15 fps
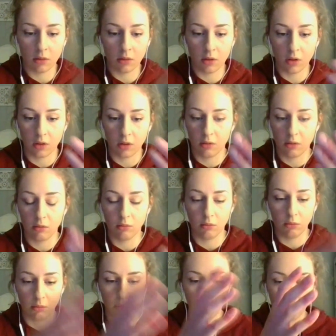
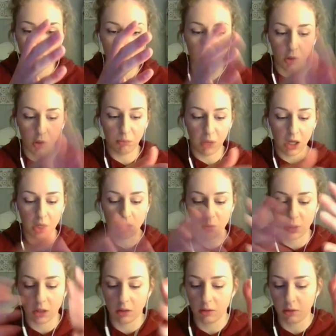good
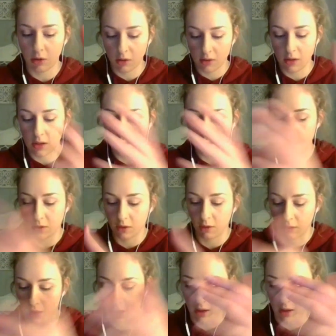management, good this, good
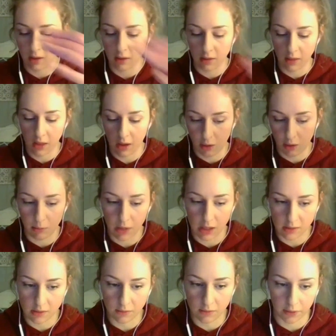that, and that all
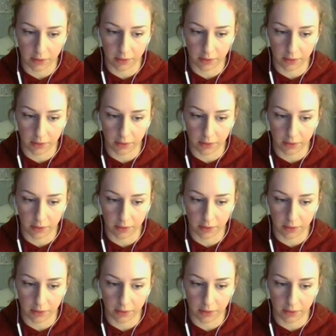makes